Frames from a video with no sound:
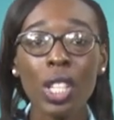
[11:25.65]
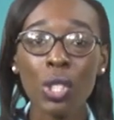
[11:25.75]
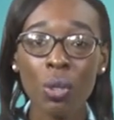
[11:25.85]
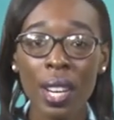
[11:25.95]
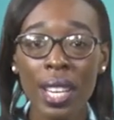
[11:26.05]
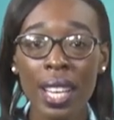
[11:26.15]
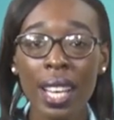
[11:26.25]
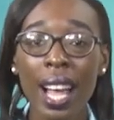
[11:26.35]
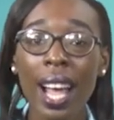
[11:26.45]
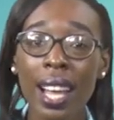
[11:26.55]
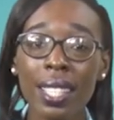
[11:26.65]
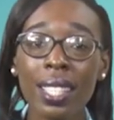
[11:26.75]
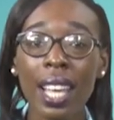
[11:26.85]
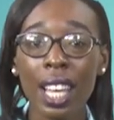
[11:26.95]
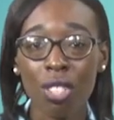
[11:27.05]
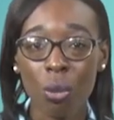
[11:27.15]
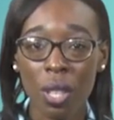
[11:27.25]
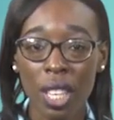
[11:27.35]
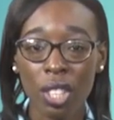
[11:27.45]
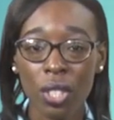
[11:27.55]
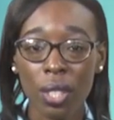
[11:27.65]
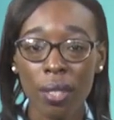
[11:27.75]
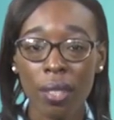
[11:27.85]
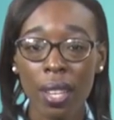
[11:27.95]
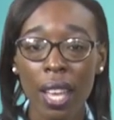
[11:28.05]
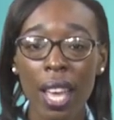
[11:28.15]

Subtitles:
Training and education.